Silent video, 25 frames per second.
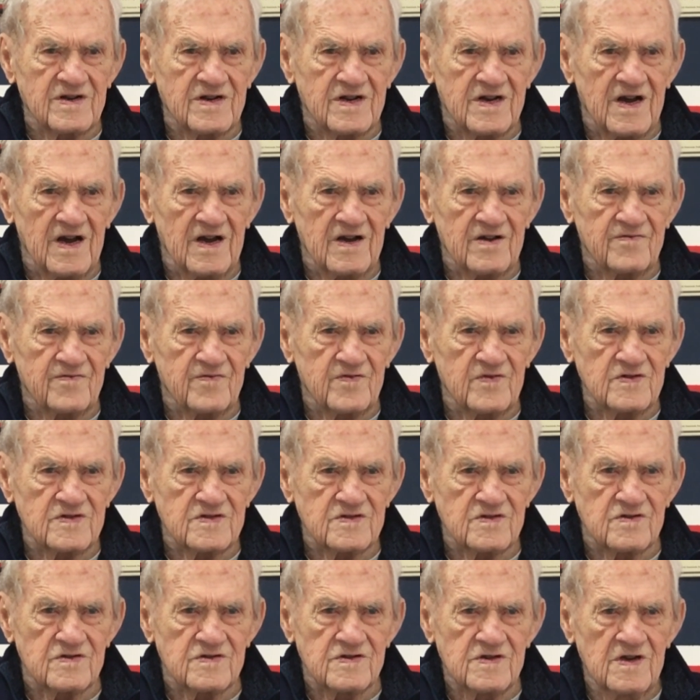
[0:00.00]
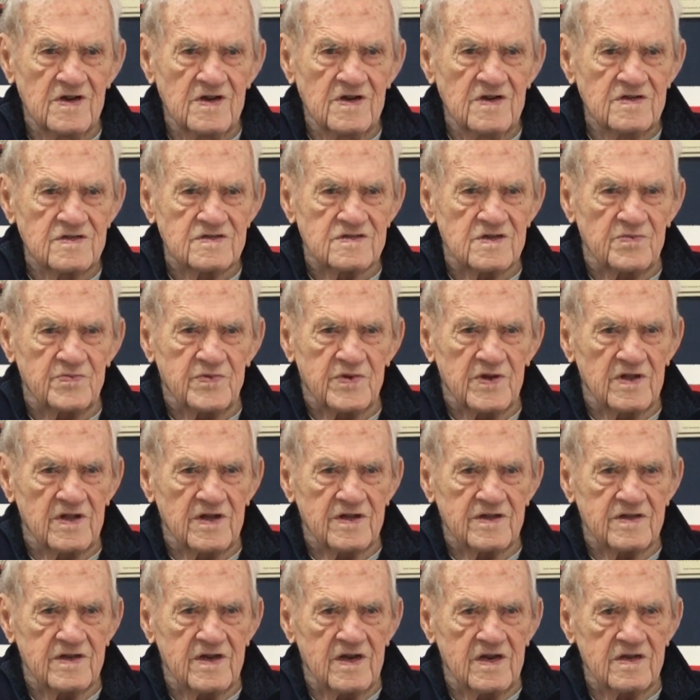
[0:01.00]
Conference or something
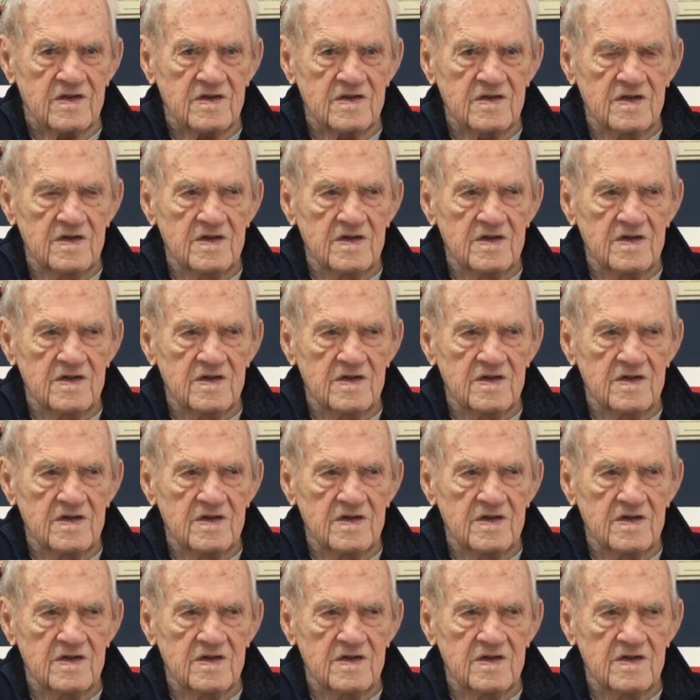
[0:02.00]
like that.